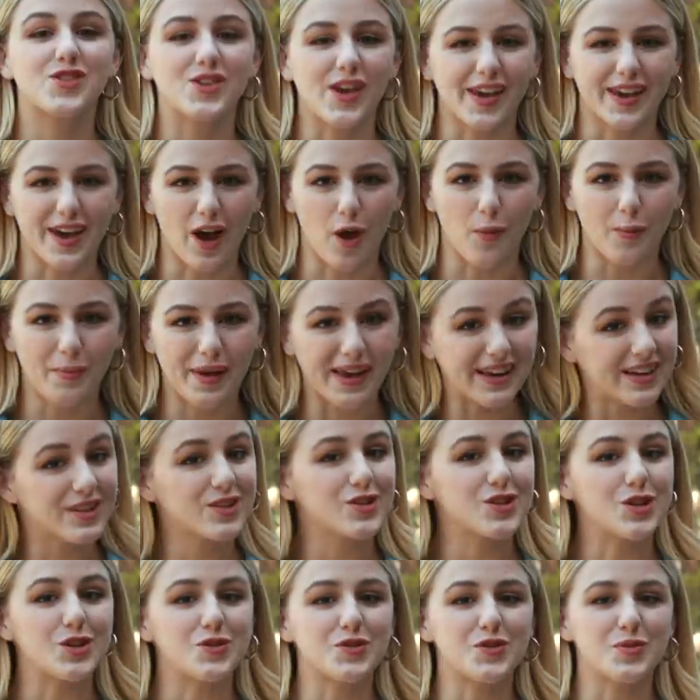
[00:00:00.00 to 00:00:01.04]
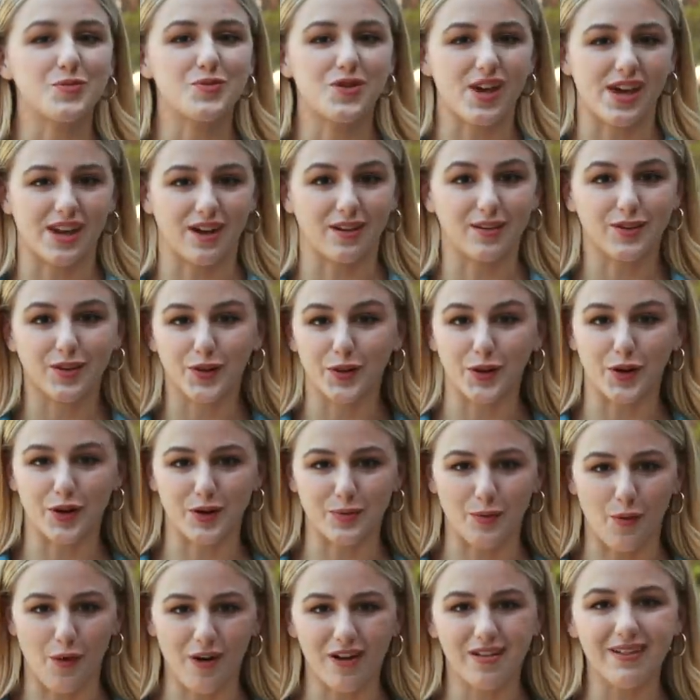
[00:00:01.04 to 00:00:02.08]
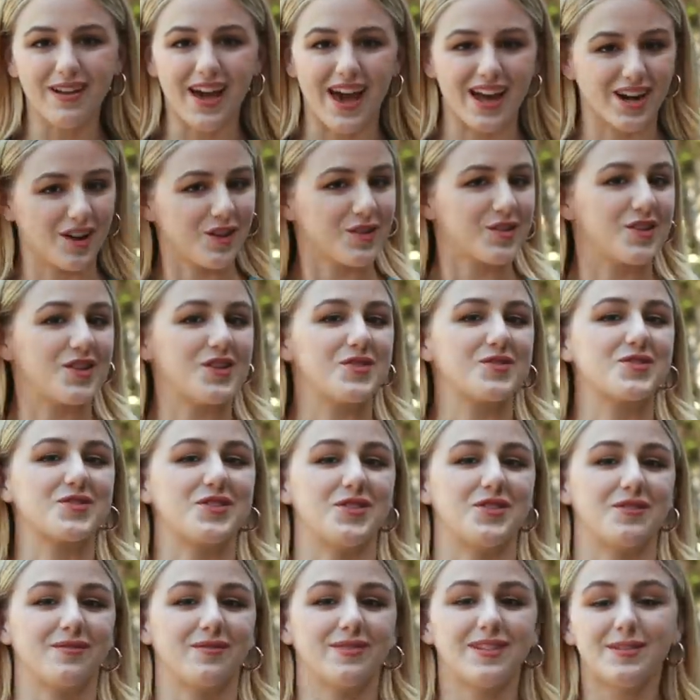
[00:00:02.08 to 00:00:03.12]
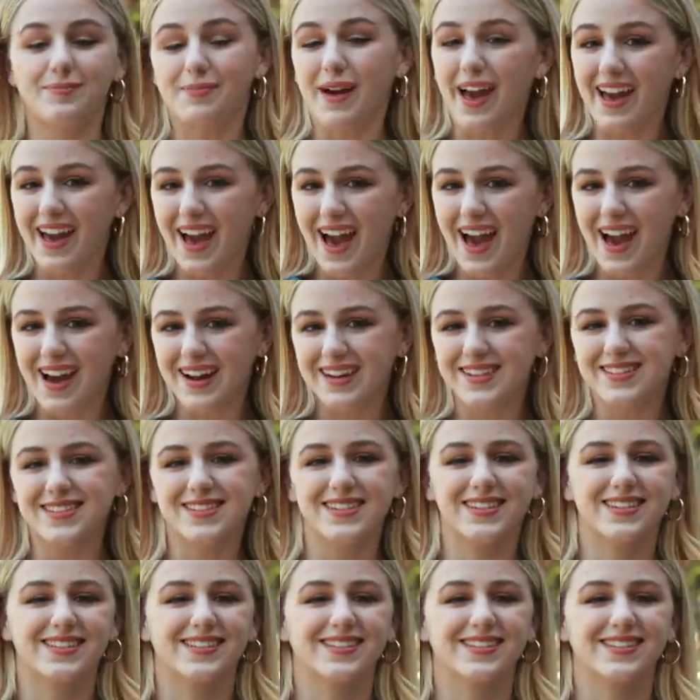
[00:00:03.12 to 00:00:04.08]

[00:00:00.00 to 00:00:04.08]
Check out Pink's YouTube channel to learn more, and I'll see you soon. Bye, guys!